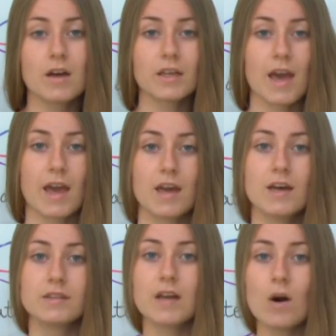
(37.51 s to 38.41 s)

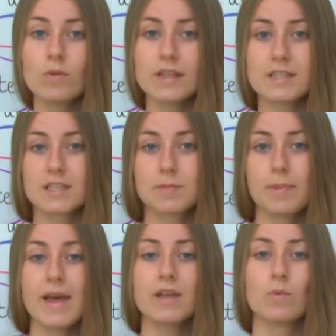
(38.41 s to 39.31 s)
Okay, now let's
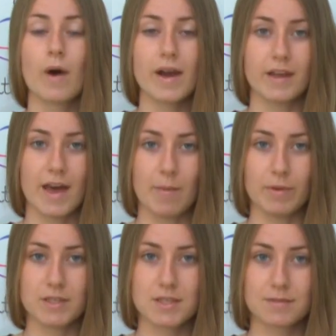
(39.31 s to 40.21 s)
explain why it
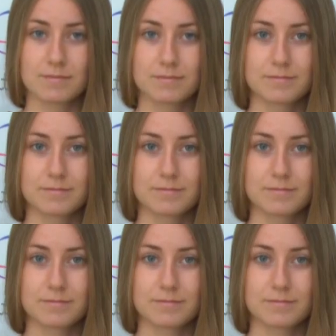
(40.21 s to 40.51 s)
happens.